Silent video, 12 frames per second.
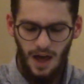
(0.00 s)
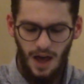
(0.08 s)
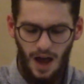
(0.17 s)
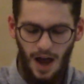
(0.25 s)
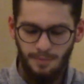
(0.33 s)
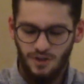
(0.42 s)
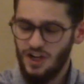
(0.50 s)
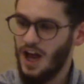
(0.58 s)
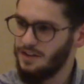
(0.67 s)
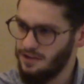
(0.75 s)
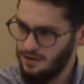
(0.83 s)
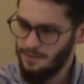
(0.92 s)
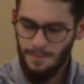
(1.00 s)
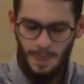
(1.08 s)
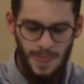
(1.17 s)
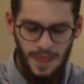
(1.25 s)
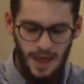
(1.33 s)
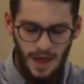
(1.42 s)
Amshadi.
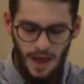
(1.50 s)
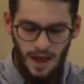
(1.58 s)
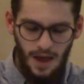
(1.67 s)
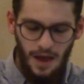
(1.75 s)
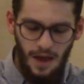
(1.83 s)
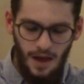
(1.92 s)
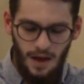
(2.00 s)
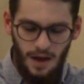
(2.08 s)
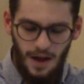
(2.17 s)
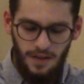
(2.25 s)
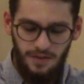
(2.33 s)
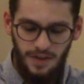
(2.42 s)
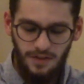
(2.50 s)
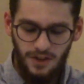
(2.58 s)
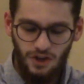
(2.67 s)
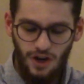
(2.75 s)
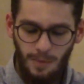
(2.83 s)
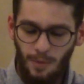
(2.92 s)
And then the
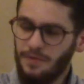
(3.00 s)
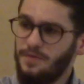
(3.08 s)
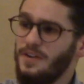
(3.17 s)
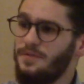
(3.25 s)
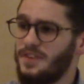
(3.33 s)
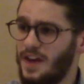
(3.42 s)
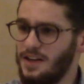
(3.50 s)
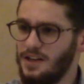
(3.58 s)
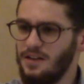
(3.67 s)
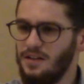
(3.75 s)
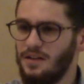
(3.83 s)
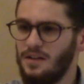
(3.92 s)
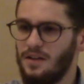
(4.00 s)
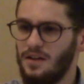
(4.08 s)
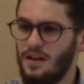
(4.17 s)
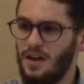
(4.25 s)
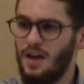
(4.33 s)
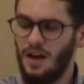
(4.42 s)
tribe of Miftali,
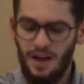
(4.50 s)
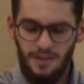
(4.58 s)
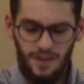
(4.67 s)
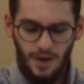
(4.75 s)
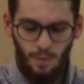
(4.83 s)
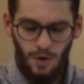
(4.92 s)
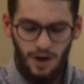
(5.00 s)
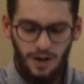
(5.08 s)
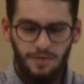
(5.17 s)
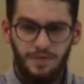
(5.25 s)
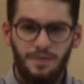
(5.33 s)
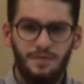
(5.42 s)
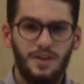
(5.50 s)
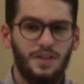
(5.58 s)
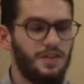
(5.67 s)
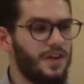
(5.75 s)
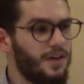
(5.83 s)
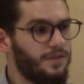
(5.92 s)
and they were
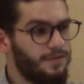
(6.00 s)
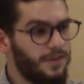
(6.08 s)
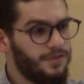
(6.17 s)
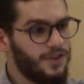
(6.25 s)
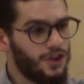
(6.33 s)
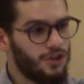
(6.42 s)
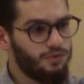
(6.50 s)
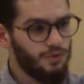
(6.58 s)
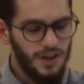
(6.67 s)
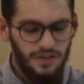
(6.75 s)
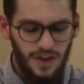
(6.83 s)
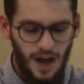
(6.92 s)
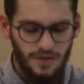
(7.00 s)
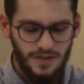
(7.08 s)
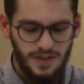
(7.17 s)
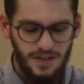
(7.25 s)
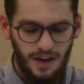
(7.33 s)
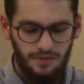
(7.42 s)

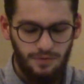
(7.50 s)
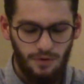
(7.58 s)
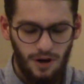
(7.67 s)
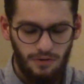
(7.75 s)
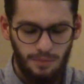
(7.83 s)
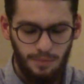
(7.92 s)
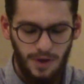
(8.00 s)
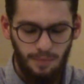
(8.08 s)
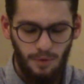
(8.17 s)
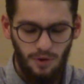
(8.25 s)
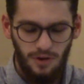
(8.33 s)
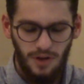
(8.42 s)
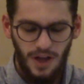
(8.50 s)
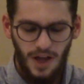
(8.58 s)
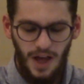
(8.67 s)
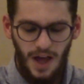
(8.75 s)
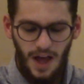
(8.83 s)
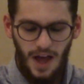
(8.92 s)
53,400 people,
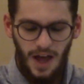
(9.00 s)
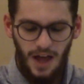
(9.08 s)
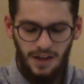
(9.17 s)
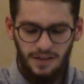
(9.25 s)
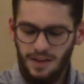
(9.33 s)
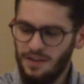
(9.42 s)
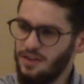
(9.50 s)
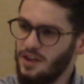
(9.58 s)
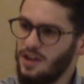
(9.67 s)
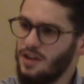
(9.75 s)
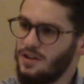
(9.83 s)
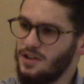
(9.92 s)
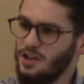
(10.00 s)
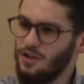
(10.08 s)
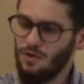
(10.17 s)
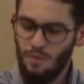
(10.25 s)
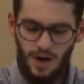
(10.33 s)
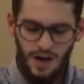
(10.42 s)
and the
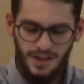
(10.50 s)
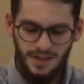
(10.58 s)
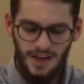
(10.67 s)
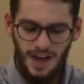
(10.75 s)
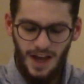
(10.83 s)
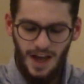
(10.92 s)
leader was